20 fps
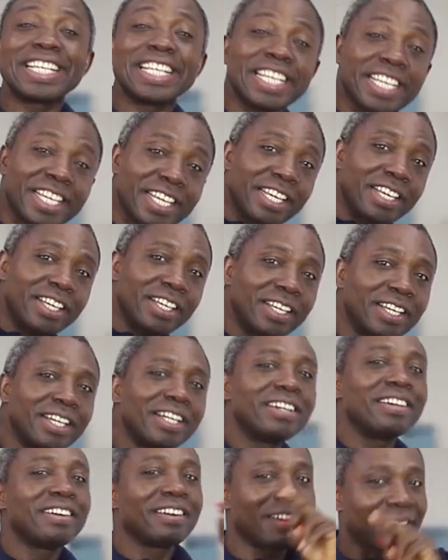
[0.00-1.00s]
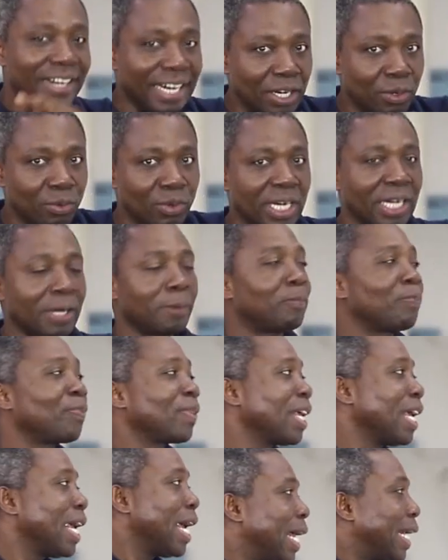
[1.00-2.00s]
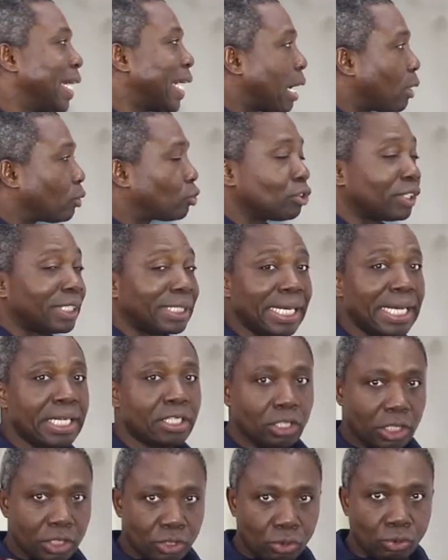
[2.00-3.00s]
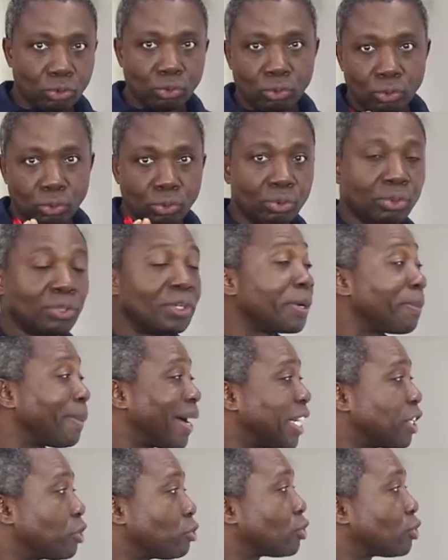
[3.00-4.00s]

Irregular. Now just to remind